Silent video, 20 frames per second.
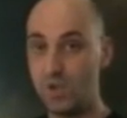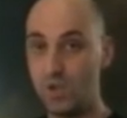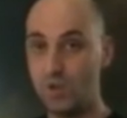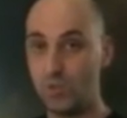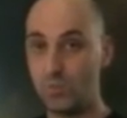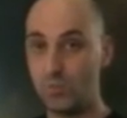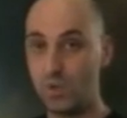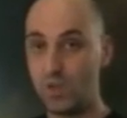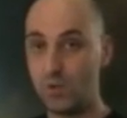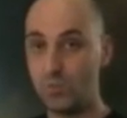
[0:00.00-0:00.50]

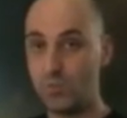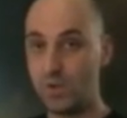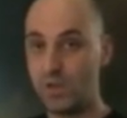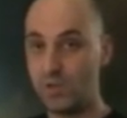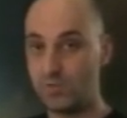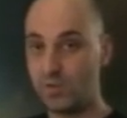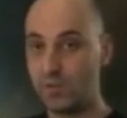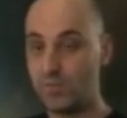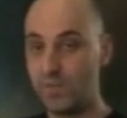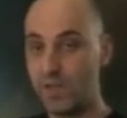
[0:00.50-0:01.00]
we
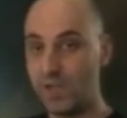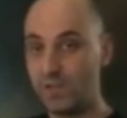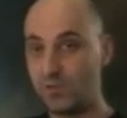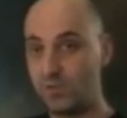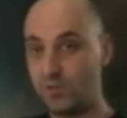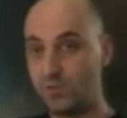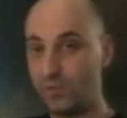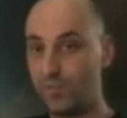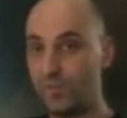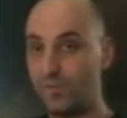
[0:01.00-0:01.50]
went from that
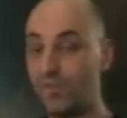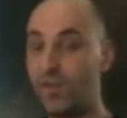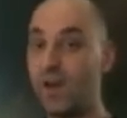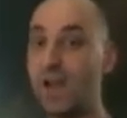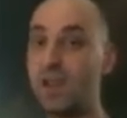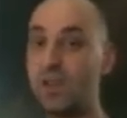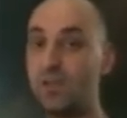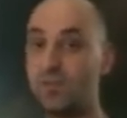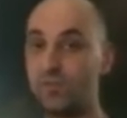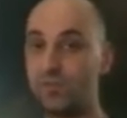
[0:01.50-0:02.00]
to
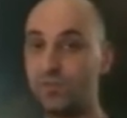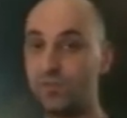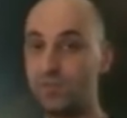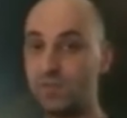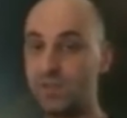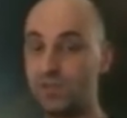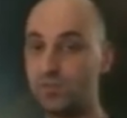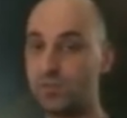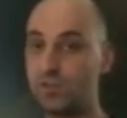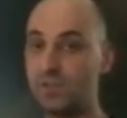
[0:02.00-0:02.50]
5
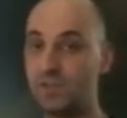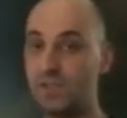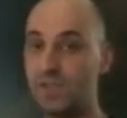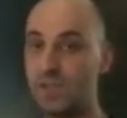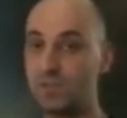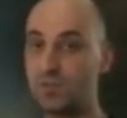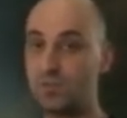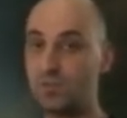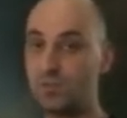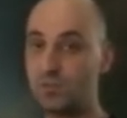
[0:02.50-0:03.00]
different
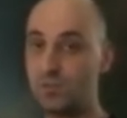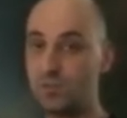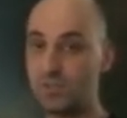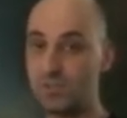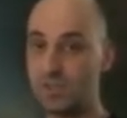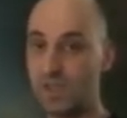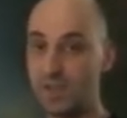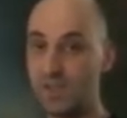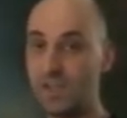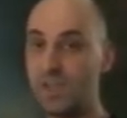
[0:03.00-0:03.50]

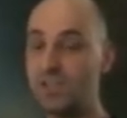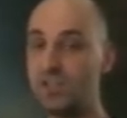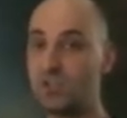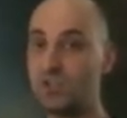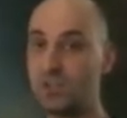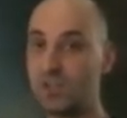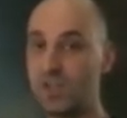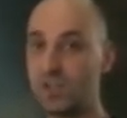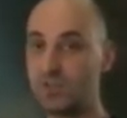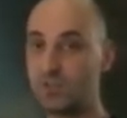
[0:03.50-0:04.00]
textures, and
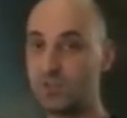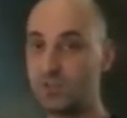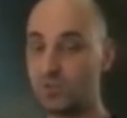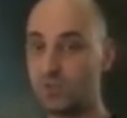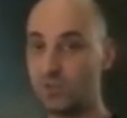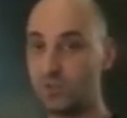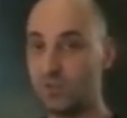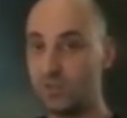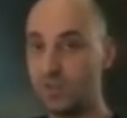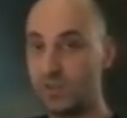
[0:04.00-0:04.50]
each
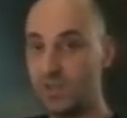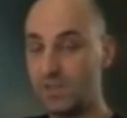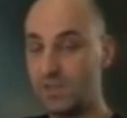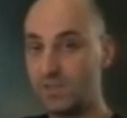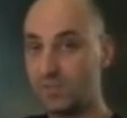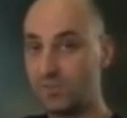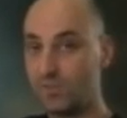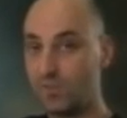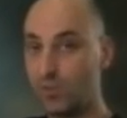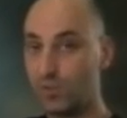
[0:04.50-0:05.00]
texture
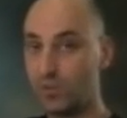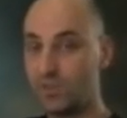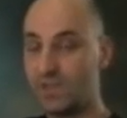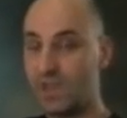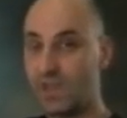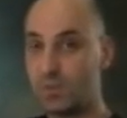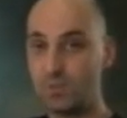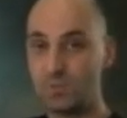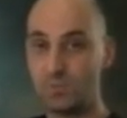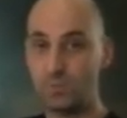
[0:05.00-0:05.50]
is 4
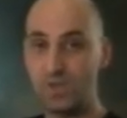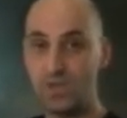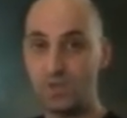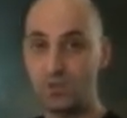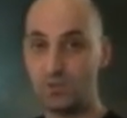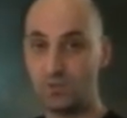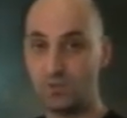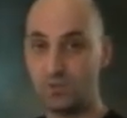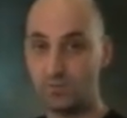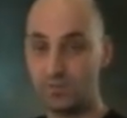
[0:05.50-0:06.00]
times
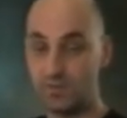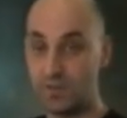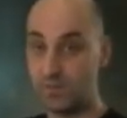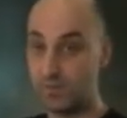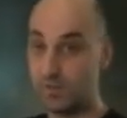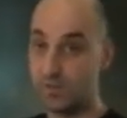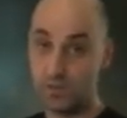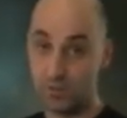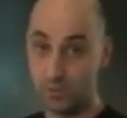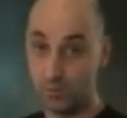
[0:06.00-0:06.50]
bigger
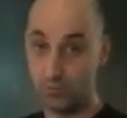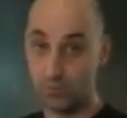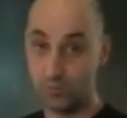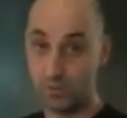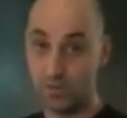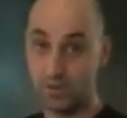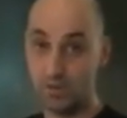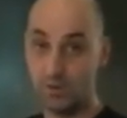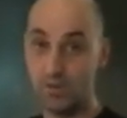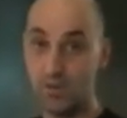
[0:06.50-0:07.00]
than the old
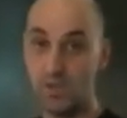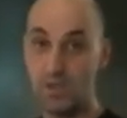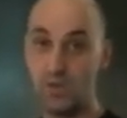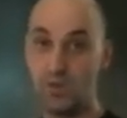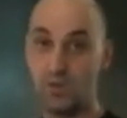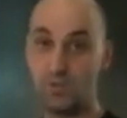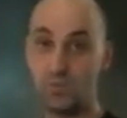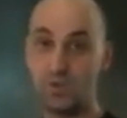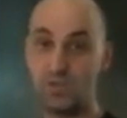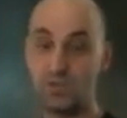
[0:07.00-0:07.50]
one,
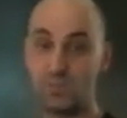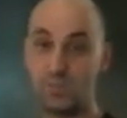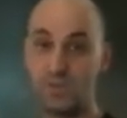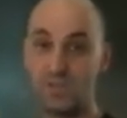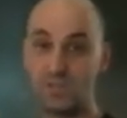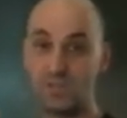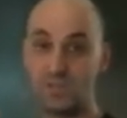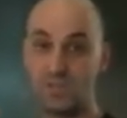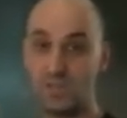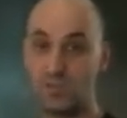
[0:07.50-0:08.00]
which
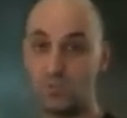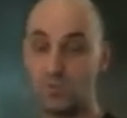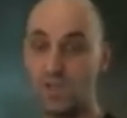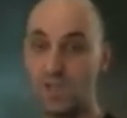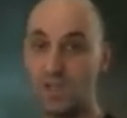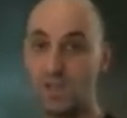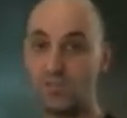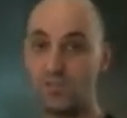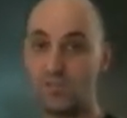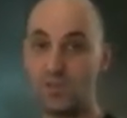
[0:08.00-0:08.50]
means that we
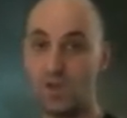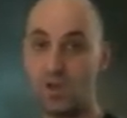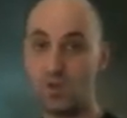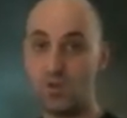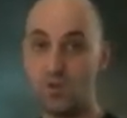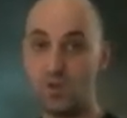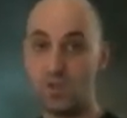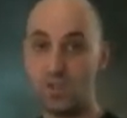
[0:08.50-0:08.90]
have now